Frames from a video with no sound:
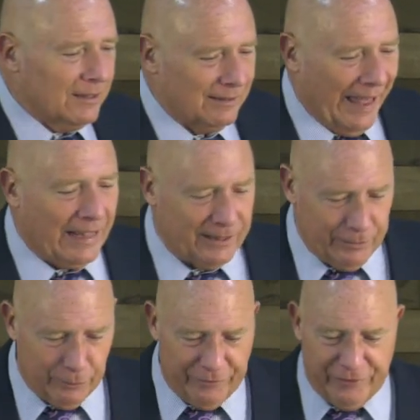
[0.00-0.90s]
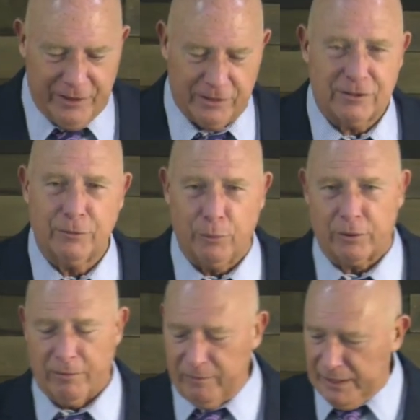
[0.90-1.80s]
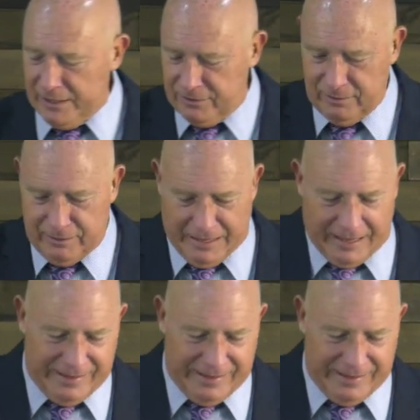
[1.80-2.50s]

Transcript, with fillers: likely will finish the book of Revelation today,